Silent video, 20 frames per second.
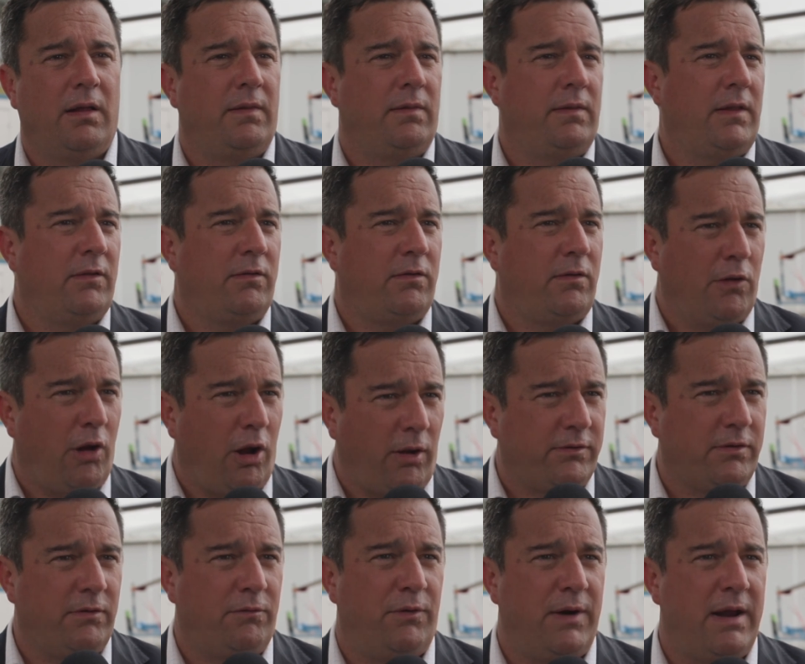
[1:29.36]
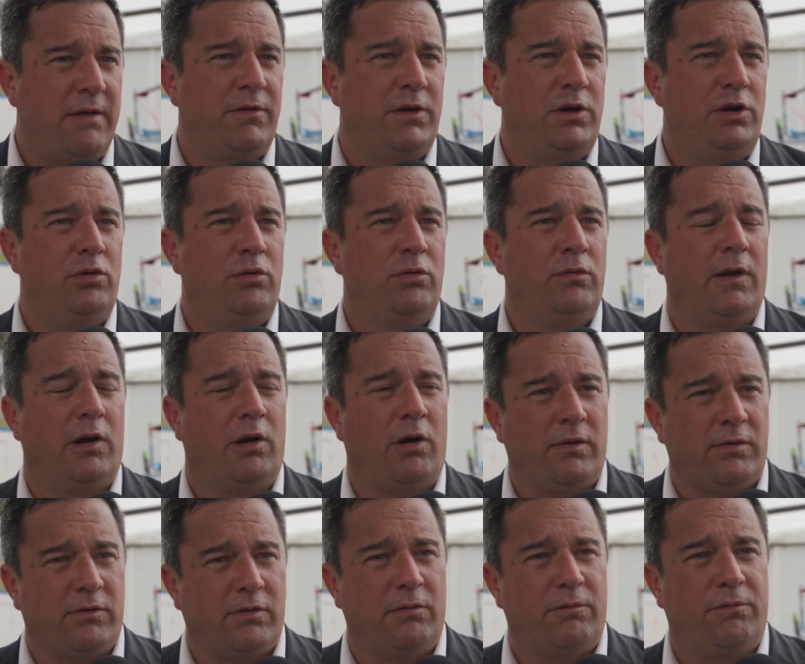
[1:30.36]
There's loss of revenue, the
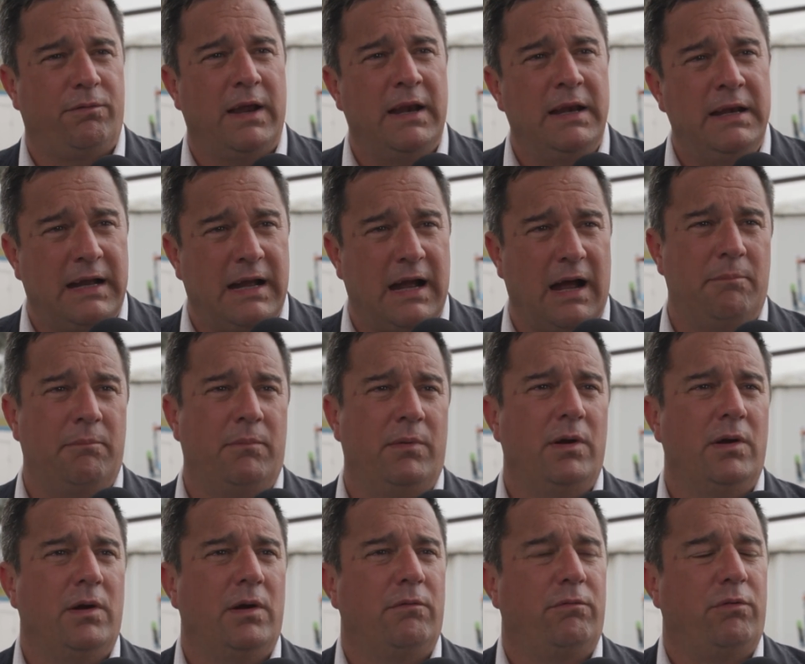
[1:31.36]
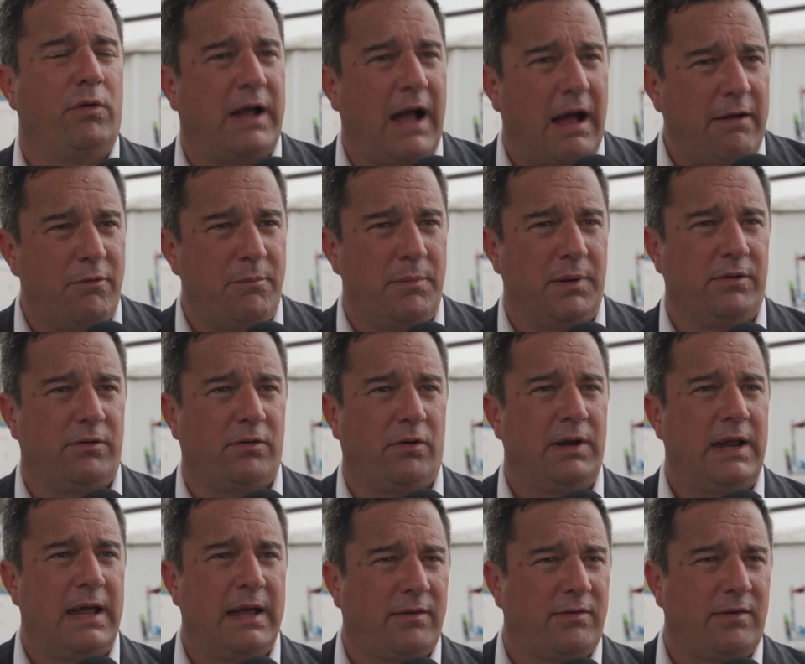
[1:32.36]
loss of income for government
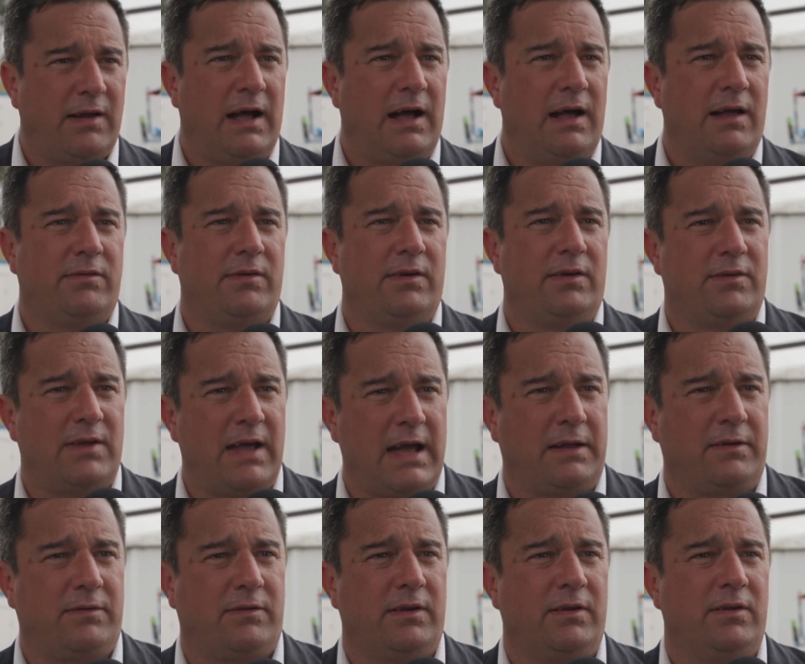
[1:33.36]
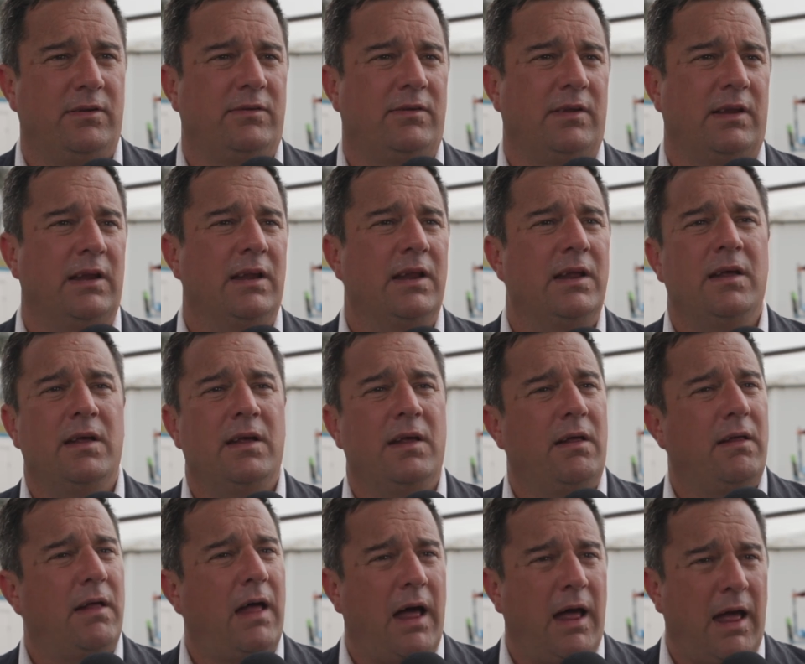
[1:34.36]
on excise and taxes and
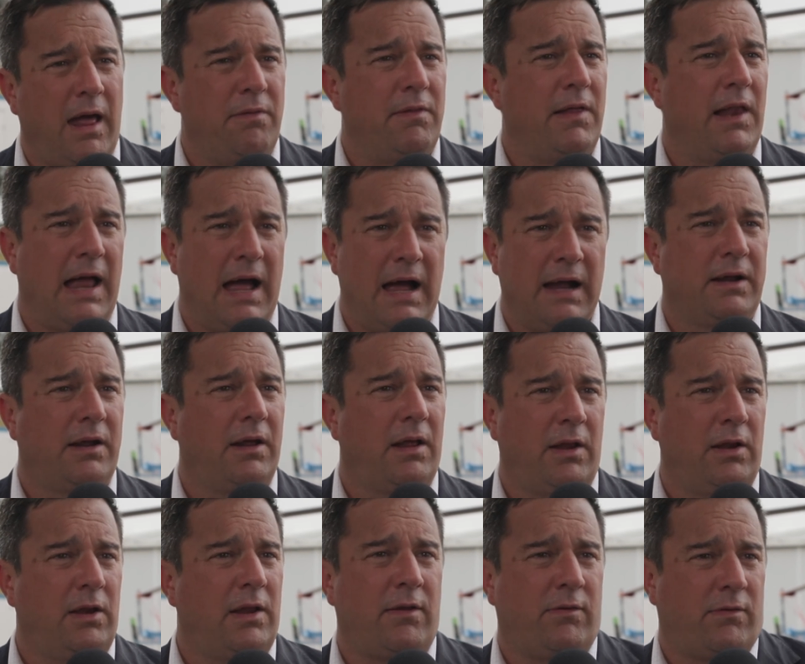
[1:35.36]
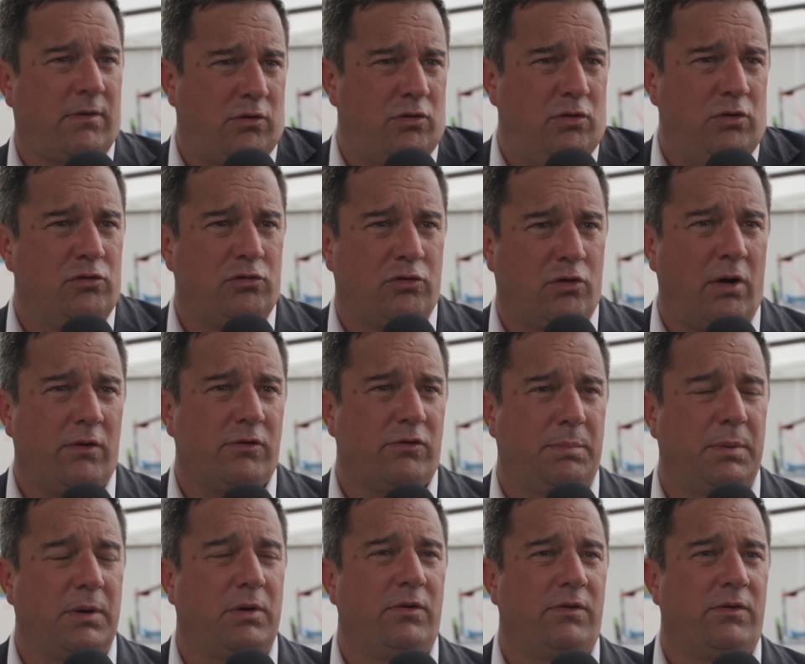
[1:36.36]
the like. It's a huge
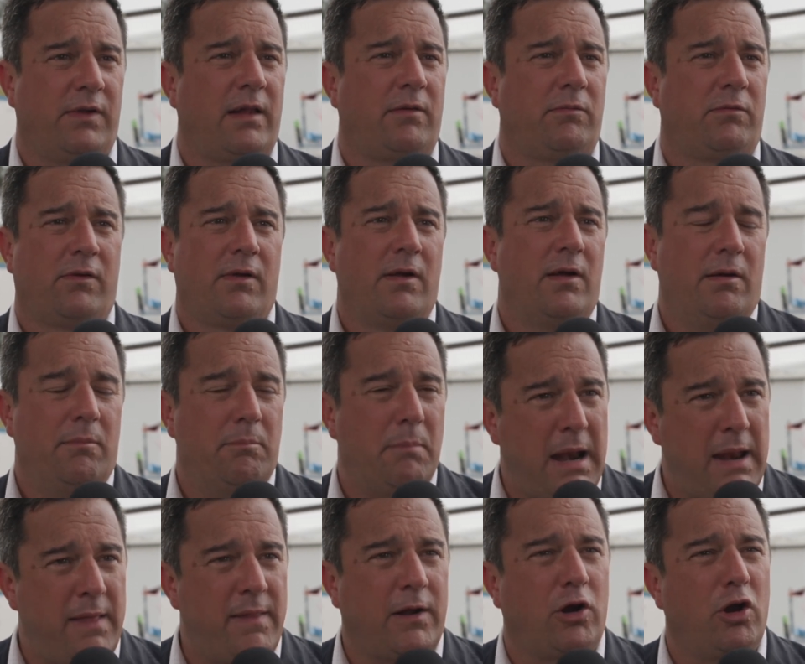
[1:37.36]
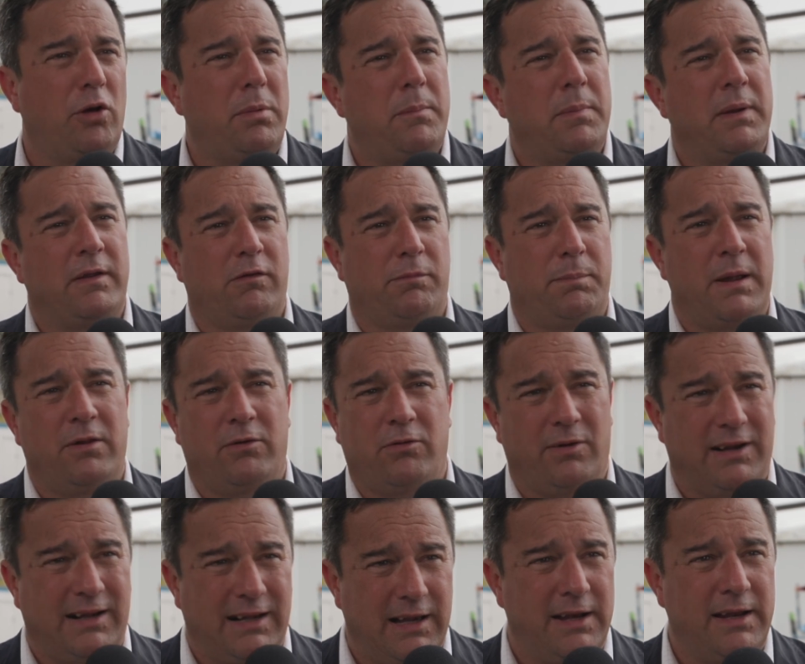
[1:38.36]
cost, because that's money that could be being spent
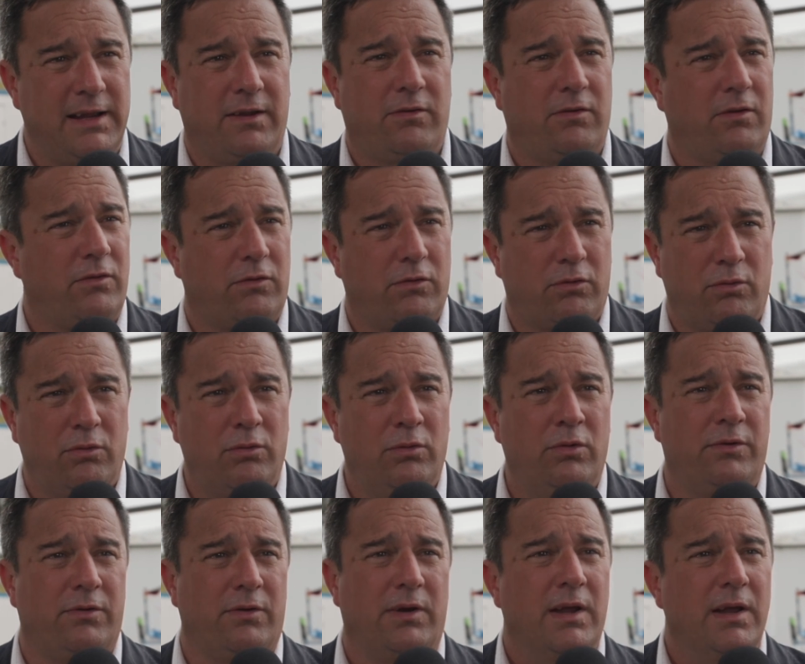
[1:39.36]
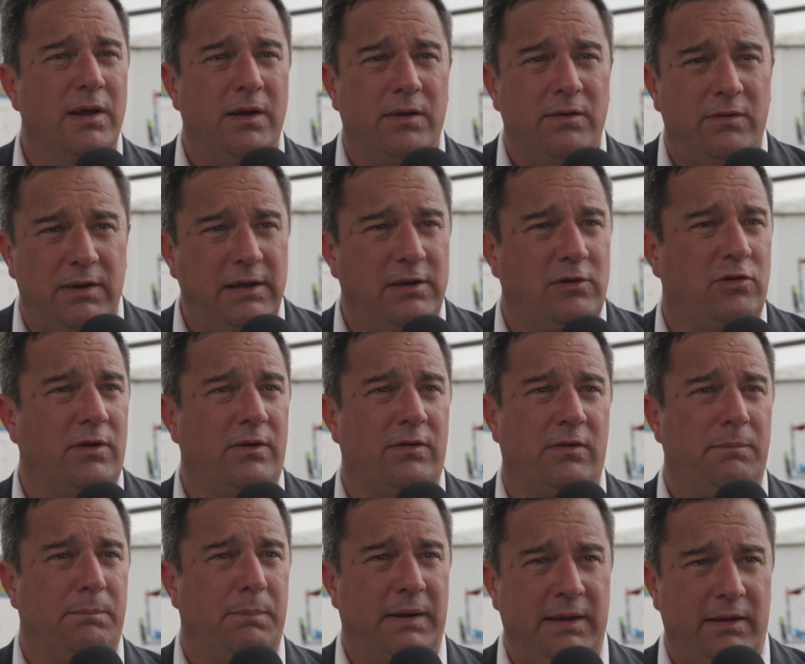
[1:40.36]
on clinics and schools and teachers
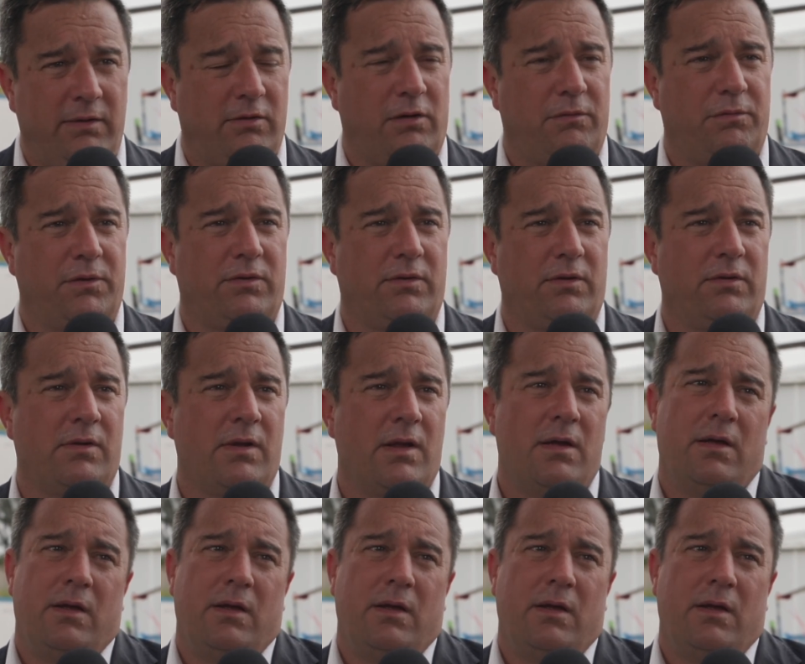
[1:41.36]
and police officers